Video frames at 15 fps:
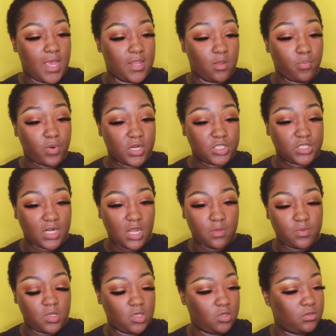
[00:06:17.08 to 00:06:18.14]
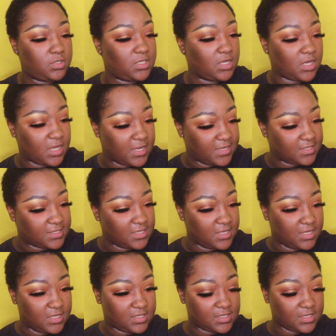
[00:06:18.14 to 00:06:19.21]
And the brush that I'll be using is
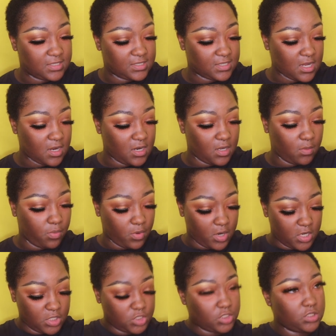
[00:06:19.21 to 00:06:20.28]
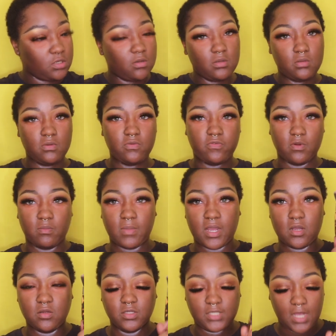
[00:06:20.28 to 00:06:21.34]
this Sonic brush from
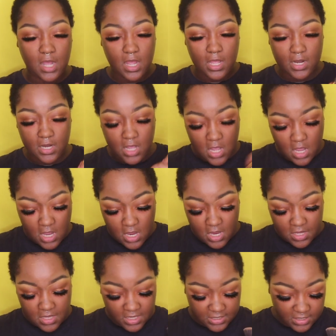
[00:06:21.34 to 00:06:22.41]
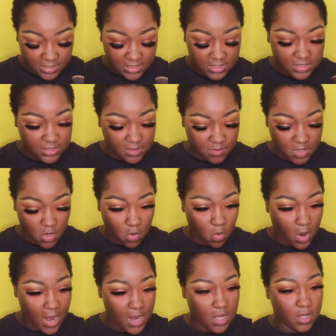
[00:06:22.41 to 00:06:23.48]
Michael Todd. They sent this to me a
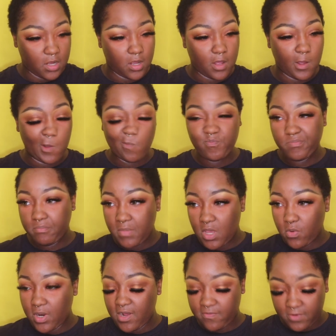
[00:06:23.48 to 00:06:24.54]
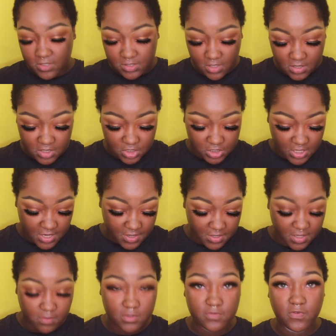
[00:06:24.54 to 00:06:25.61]
while ago. Man, when I first saw this shit, I thought
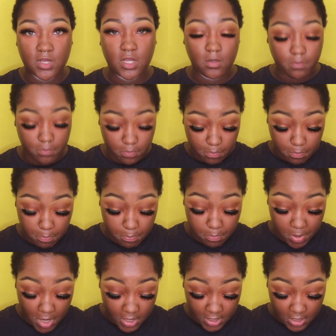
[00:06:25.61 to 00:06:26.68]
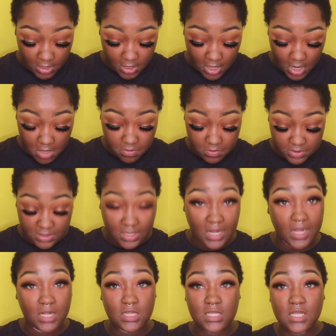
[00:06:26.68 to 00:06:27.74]
they was fucking bugging. I was
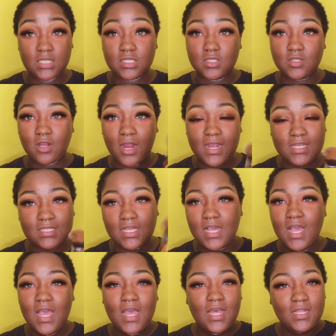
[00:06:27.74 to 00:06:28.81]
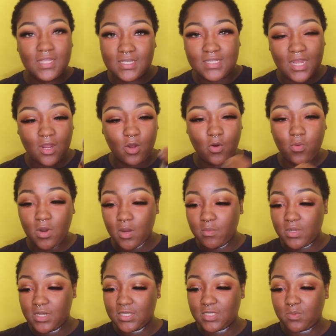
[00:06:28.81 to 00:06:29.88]
like, this is crazy. This is not gonna
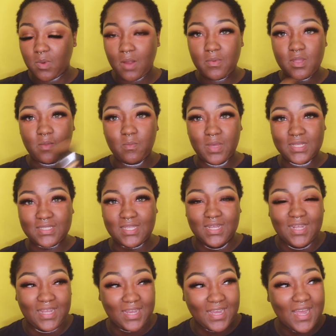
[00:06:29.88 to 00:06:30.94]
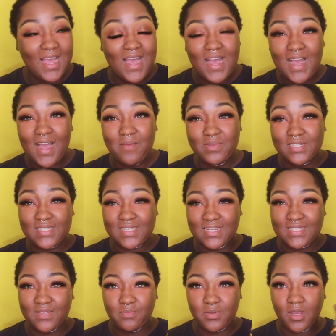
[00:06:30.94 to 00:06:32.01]
work, but this is probably the best thing I've been
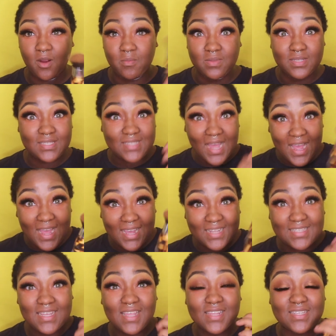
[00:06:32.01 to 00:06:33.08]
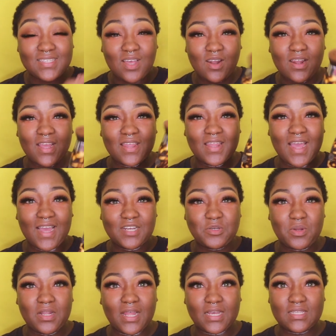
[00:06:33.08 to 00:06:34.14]
sent in PR besides the Sonic, the
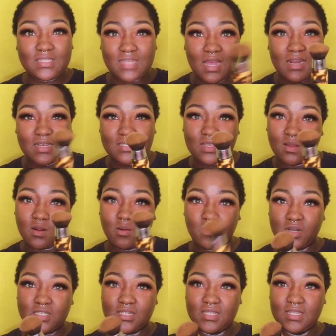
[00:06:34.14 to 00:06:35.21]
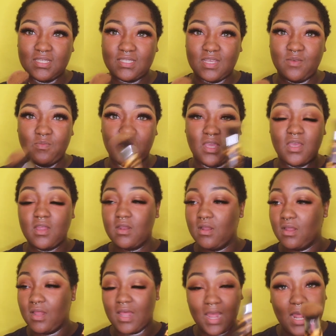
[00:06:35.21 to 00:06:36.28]
actual like Sonic brush that they sent me.
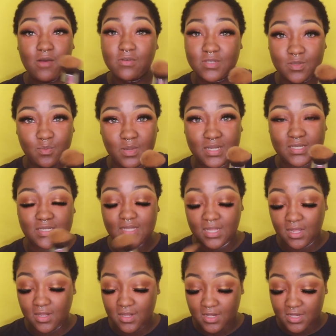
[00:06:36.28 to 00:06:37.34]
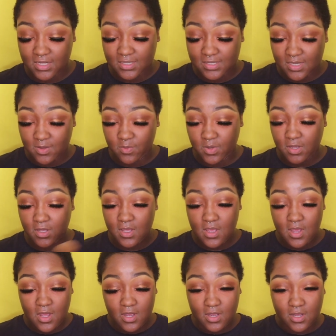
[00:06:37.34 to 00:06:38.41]
That was the best thing that they sent me,
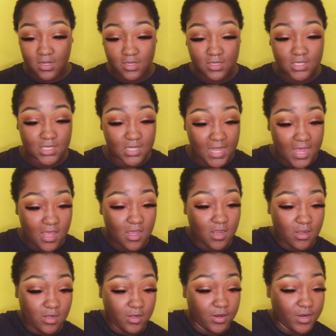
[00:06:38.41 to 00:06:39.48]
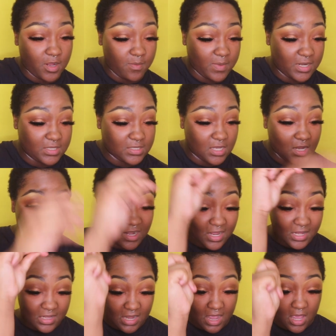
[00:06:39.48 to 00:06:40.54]
because that cleared up my skin
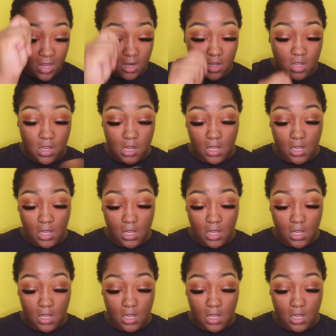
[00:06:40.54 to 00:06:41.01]
like that.